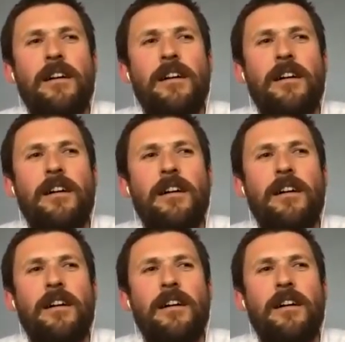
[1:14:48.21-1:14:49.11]
I'm like,
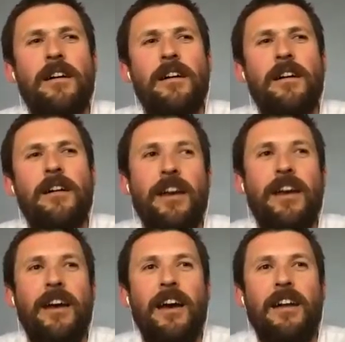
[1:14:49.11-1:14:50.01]
yeah.
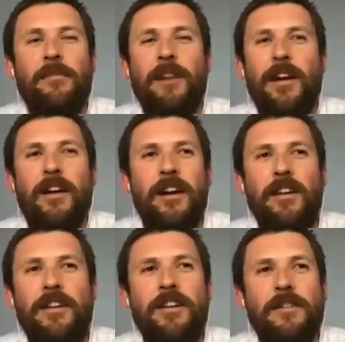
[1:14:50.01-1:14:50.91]
And I'm like, oh, I
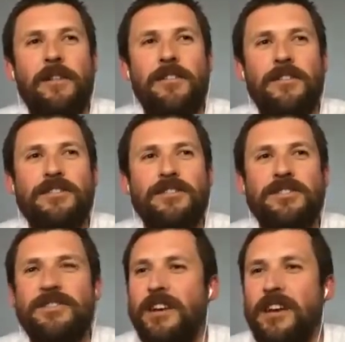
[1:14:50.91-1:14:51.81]
don't know if I can do this. And
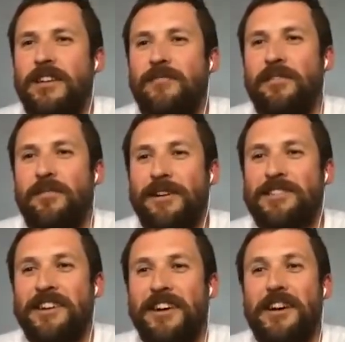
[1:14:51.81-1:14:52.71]
she's like, pretty
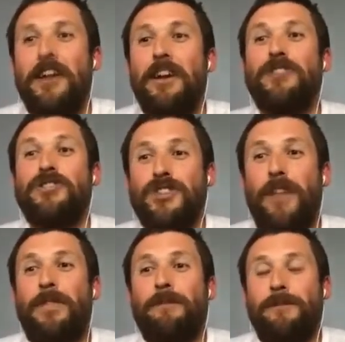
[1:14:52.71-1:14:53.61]
much,
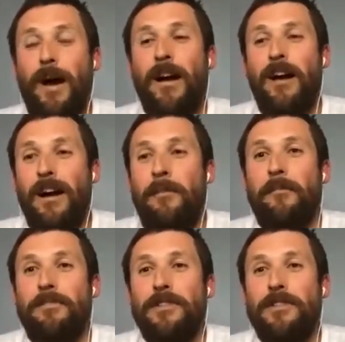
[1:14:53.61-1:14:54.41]
shut the fuck up.